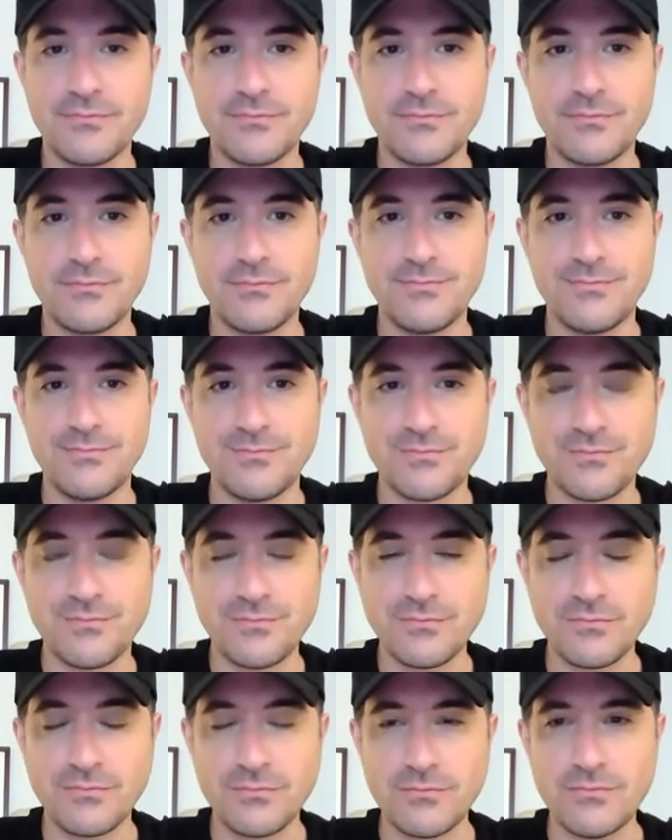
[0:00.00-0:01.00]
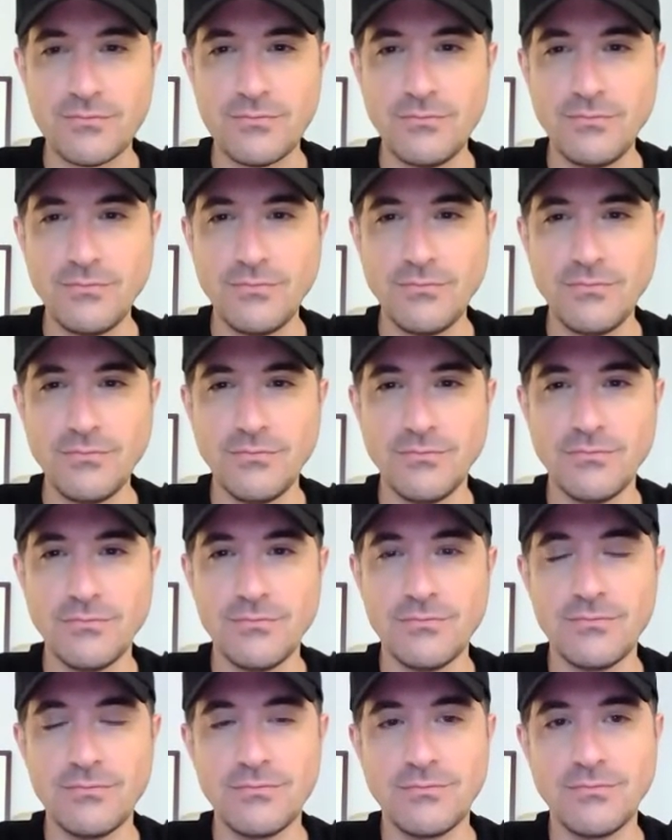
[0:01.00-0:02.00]

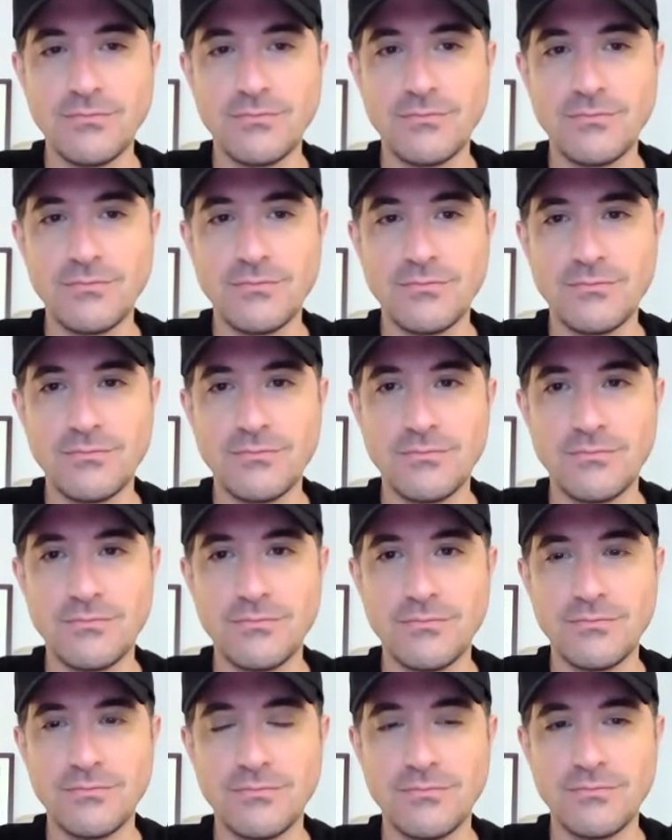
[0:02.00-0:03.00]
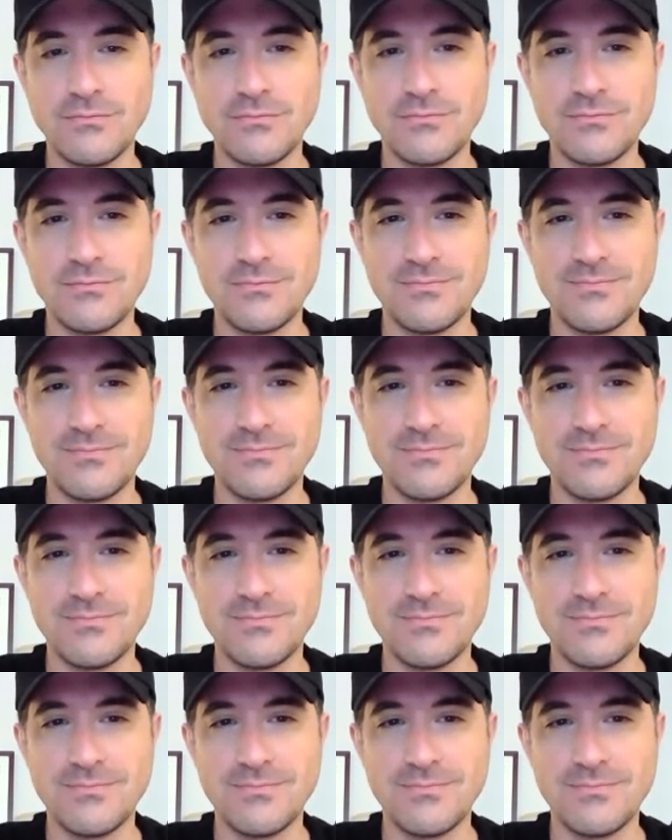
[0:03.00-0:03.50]
This person isn't speaking.